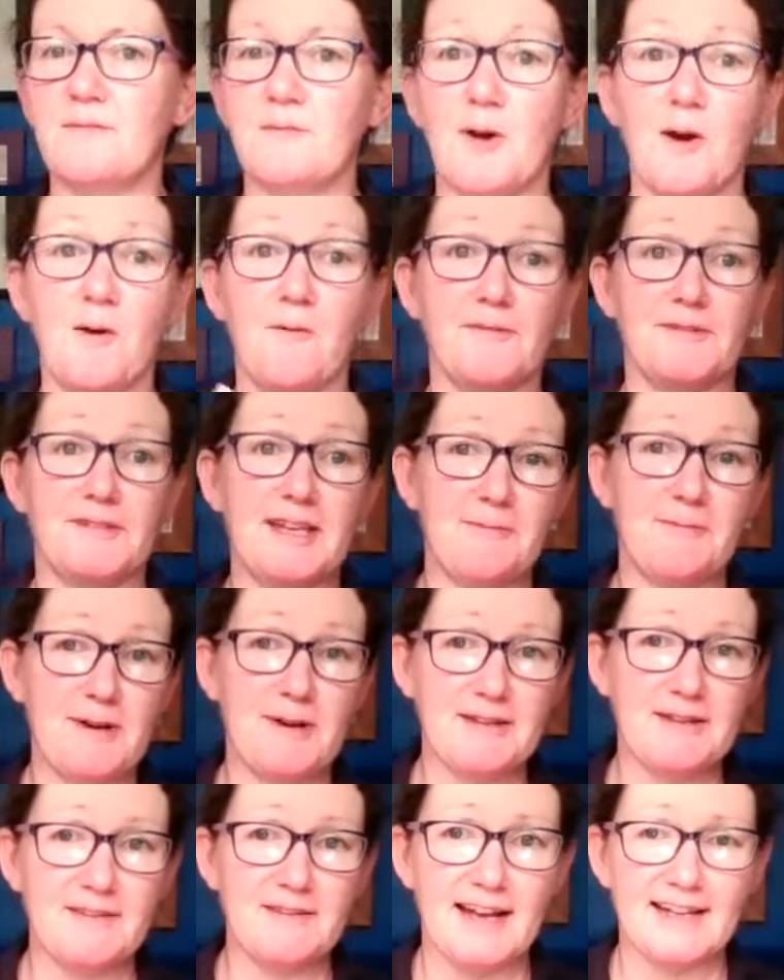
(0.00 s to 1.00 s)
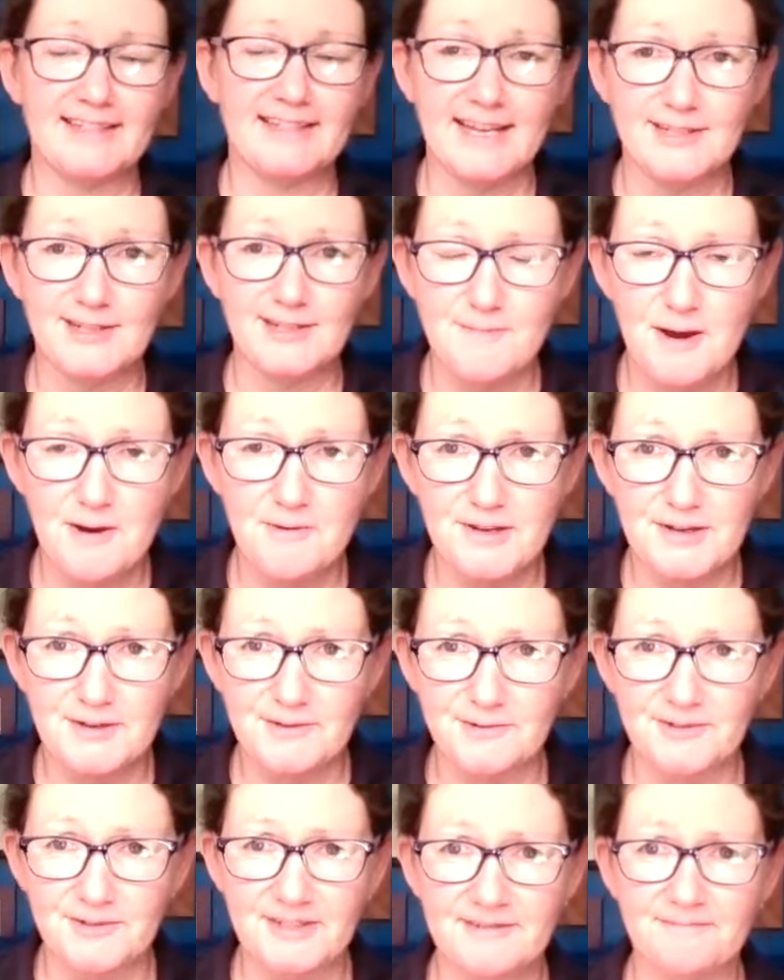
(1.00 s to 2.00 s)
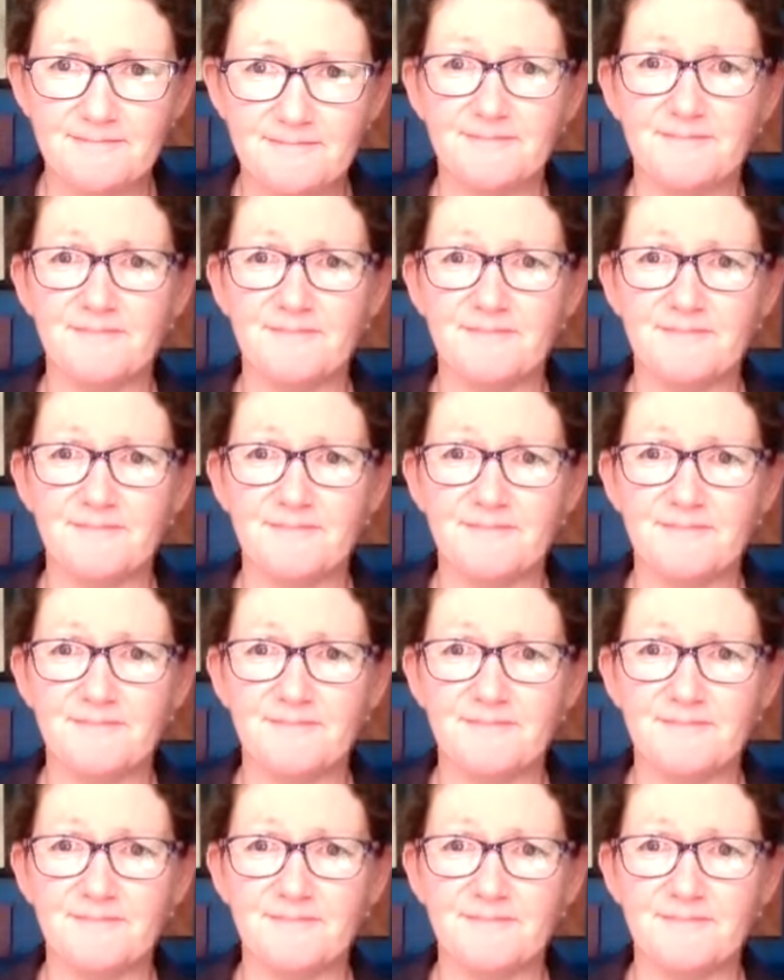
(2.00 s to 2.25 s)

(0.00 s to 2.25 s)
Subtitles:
Obviously, our testimonials